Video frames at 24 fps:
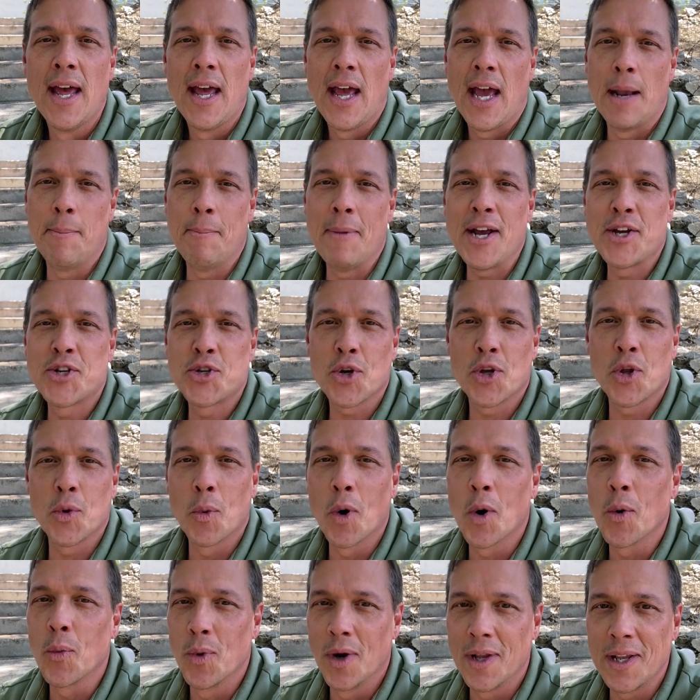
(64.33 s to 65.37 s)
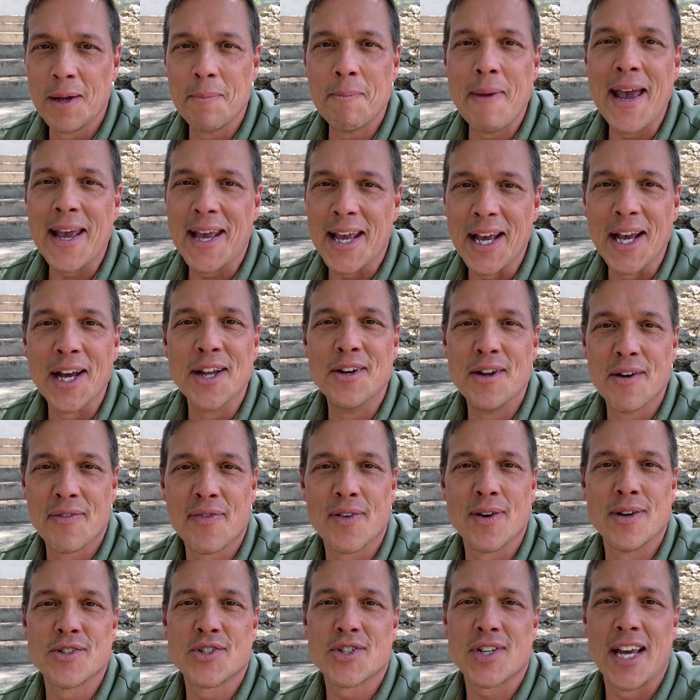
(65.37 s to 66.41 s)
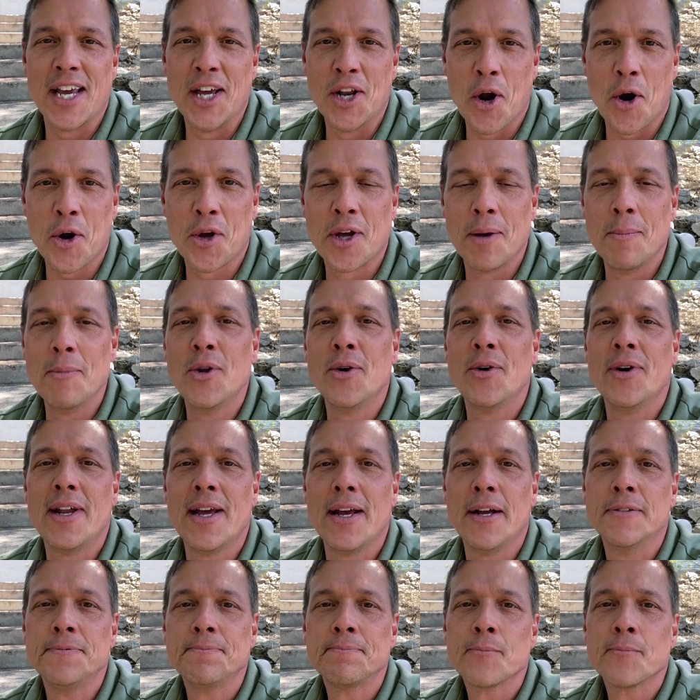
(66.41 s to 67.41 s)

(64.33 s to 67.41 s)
and make sure that we're really making a difference in our community.